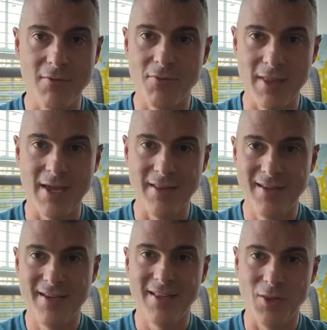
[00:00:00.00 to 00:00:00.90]
it for
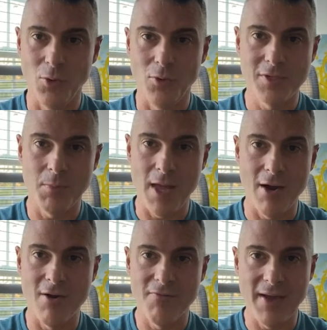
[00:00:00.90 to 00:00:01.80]
that little
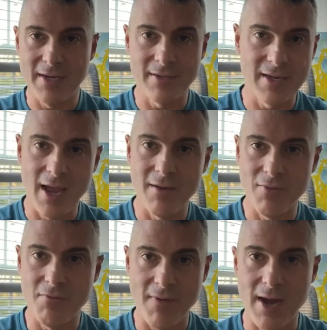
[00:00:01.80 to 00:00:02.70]
splatter effect and
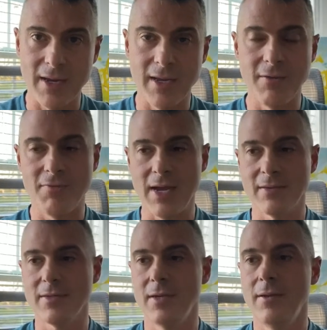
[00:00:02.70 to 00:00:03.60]
kind of the foggy
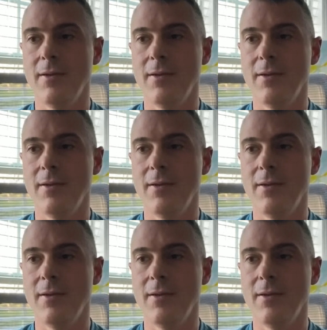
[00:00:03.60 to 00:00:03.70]
effect.